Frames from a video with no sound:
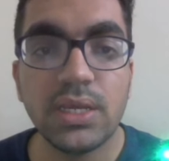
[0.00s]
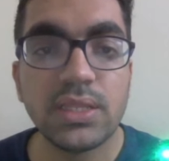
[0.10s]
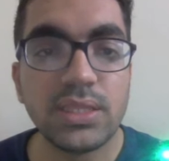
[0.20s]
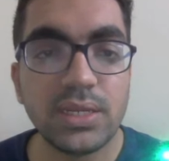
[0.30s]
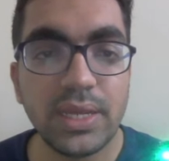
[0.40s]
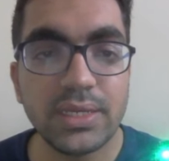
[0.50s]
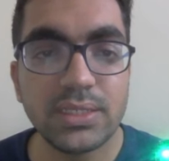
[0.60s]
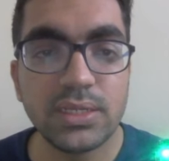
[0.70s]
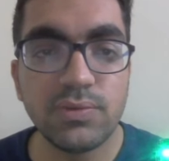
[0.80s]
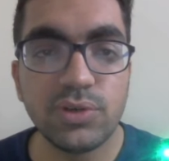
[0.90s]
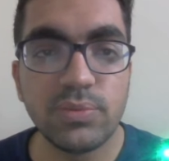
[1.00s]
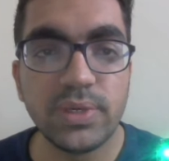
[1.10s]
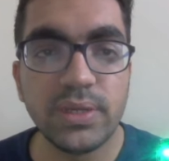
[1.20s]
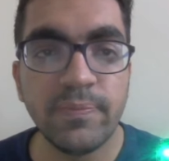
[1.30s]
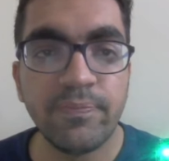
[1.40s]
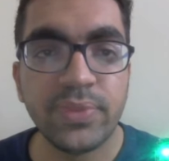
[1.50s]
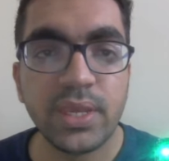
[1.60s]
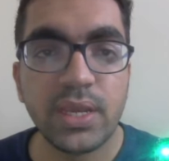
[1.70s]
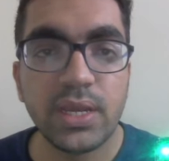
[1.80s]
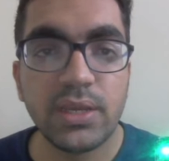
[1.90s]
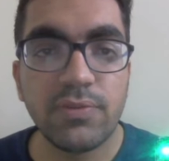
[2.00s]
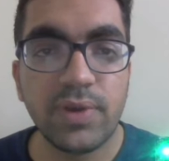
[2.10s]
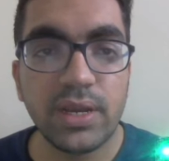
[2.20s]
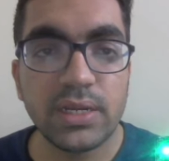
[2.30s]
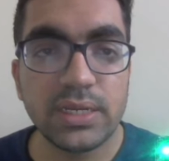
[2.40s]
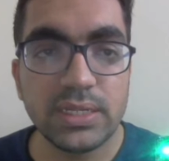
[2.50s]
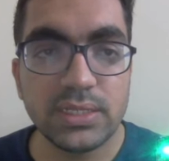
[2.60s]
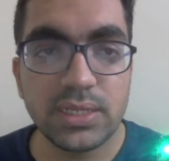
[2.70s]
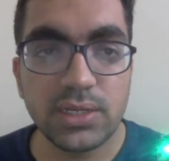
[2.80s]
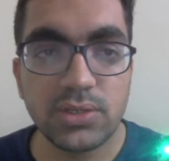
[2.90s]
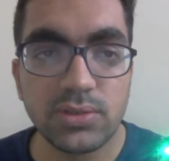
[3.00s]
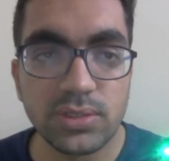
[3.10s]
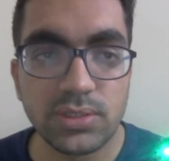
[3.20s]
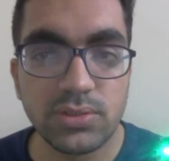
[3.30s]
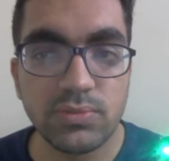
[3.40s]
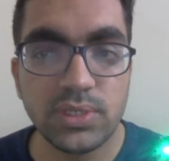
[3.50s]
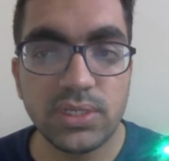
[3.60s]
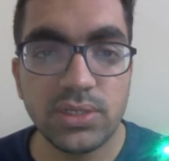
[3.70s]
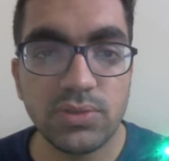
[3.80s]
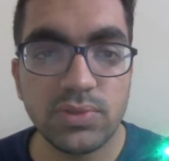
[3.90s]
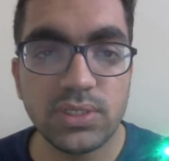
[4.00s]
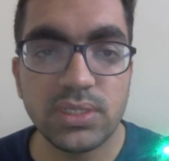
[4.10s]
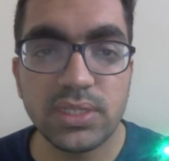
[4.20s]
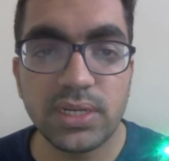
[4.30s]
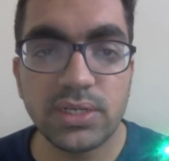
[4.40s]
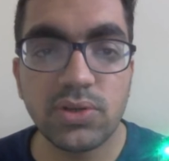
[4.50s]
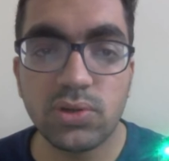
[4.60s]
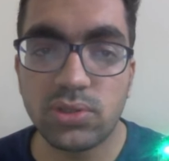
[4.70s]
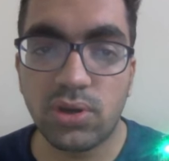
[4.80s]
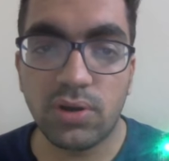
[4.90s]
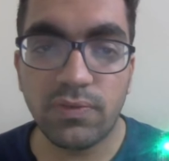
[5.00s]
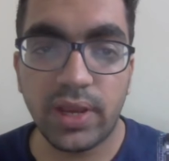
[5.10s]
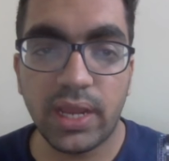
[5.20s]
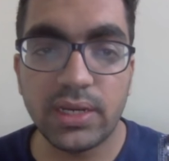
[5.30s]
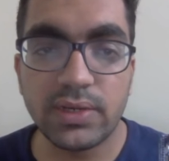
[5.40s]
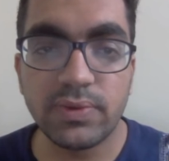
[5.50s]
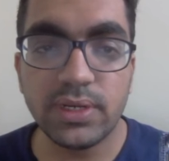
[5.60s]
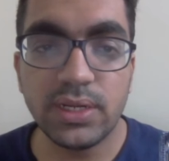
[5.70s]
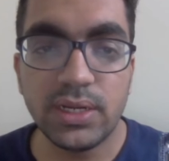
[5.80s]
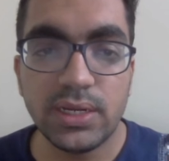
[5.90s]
The next thing would be, if I again start to resume it, you will see that it goes off and it will